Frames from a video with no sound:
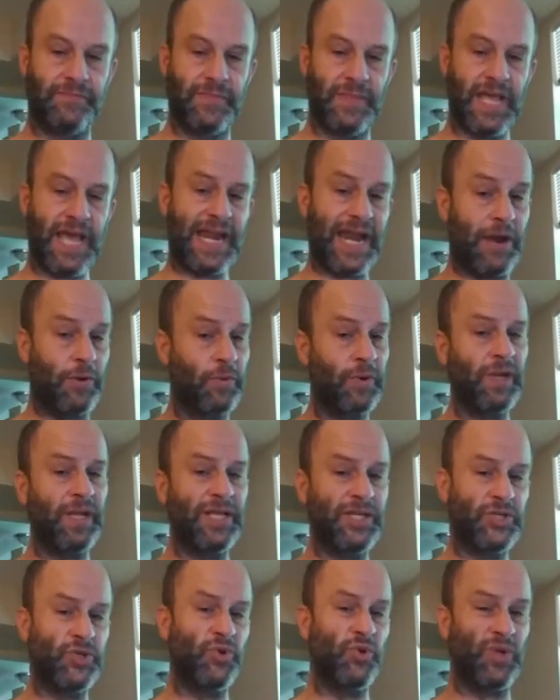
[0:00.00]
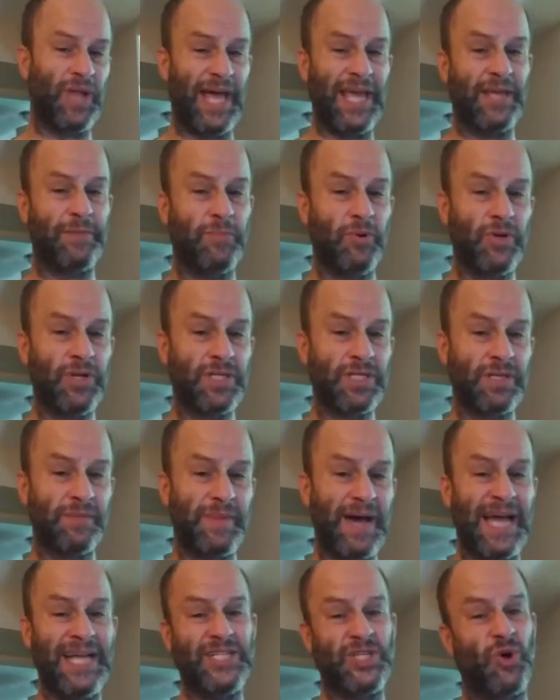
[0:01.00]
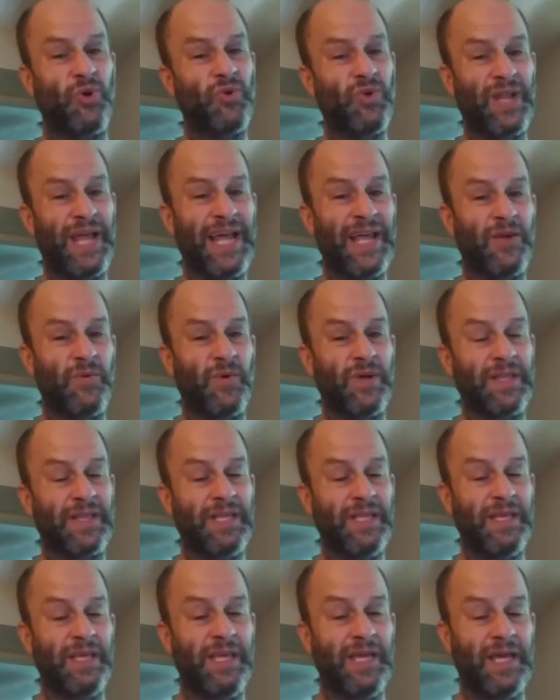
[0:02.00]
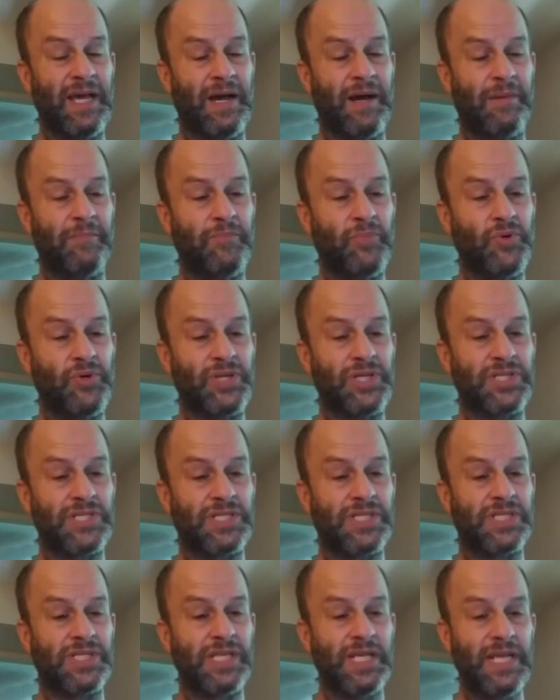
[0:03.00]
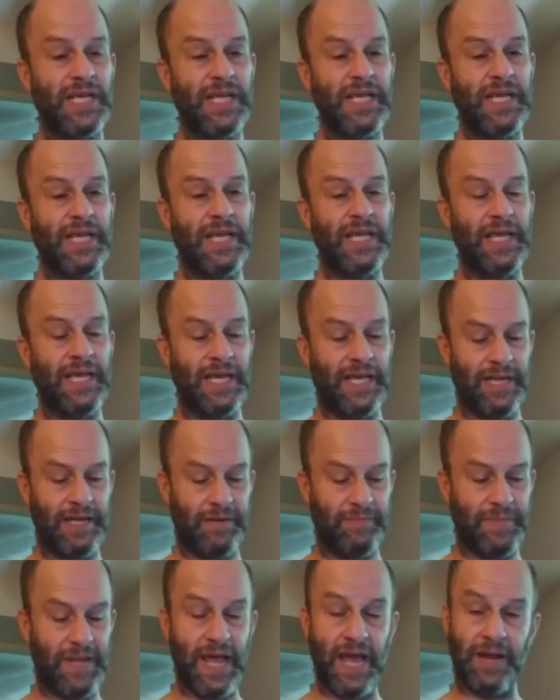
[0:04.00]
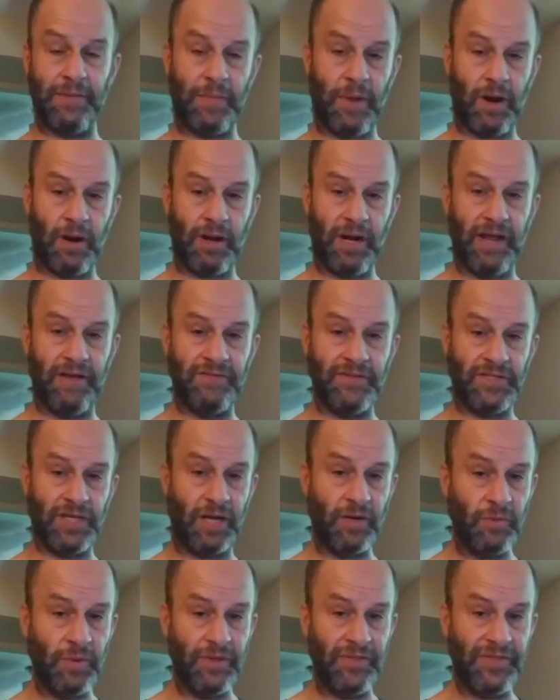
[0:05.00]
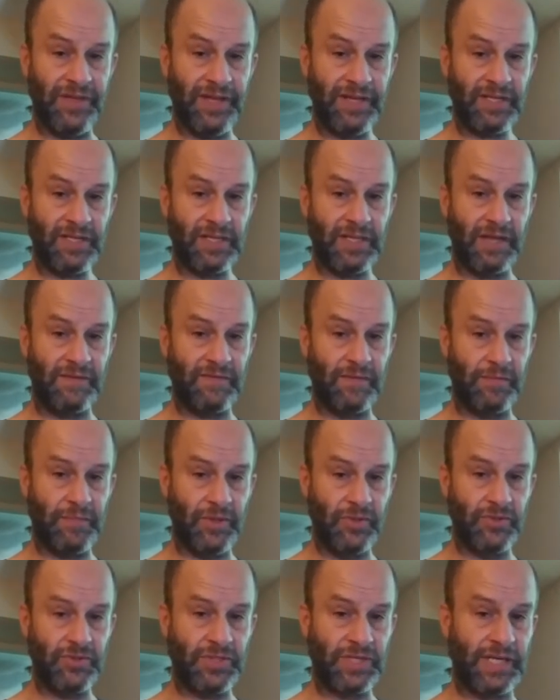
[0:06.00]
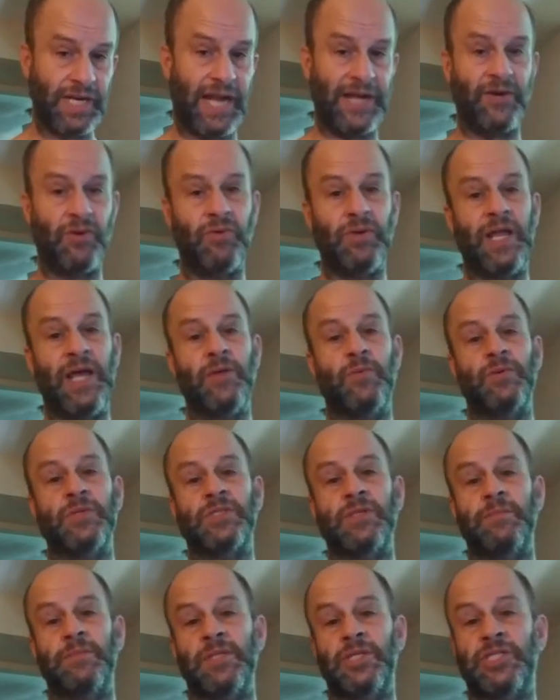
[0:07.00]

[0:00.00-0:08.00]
And I really do like Buddhism. I don't like what the uh, Buddhists in Myanmar have done with it. They've abused it. I don't like what some of the